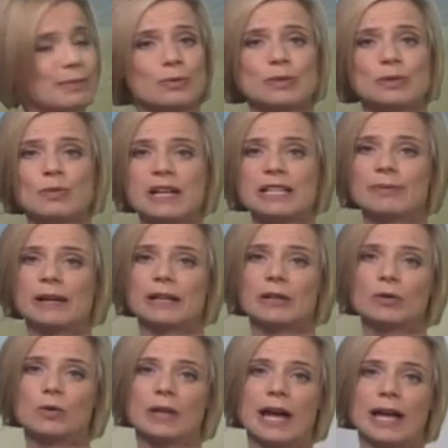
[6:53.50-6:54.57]
up towards West
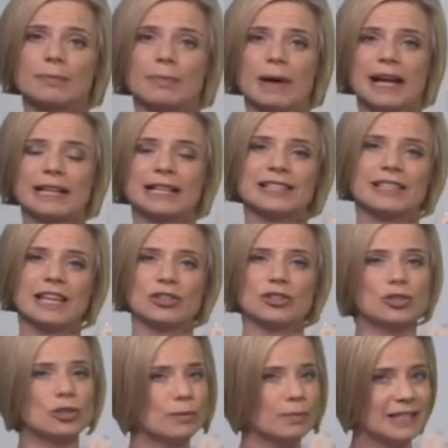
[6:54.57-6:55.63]
Bengal and
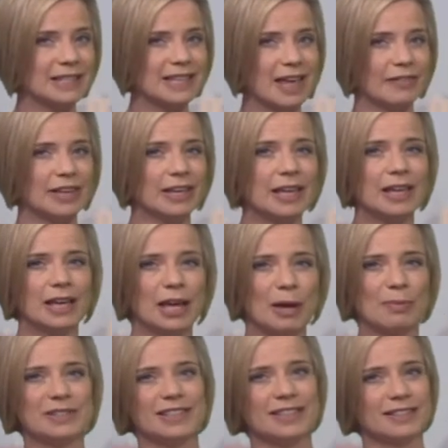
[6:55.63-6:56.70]
Bangladesh shouldn't be as heavy
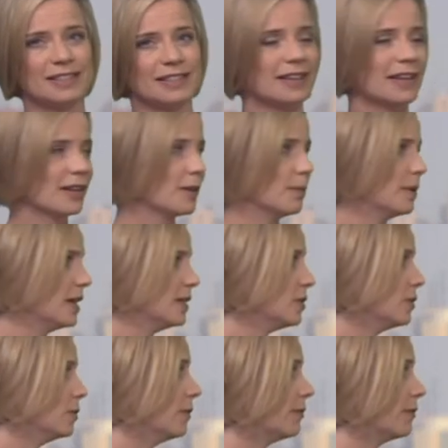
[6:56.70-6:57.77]
and persistent compared
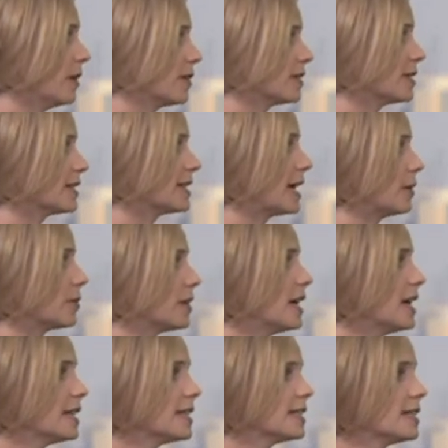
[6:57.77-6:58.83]
to further
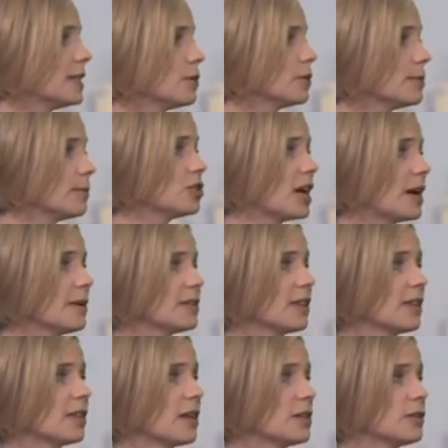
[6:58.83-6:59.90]
south. Still some showers
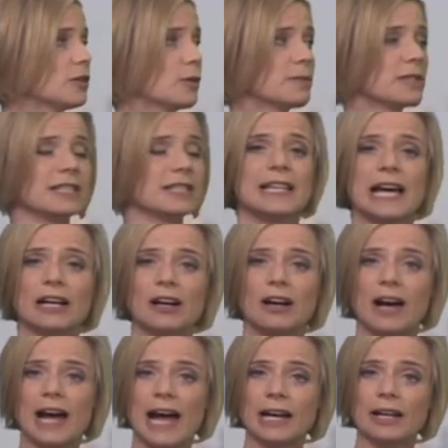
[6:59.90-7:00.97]
and thunderstorms in
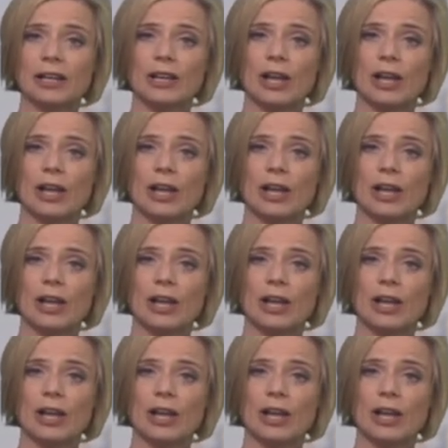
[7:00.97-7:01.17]
Dhaka and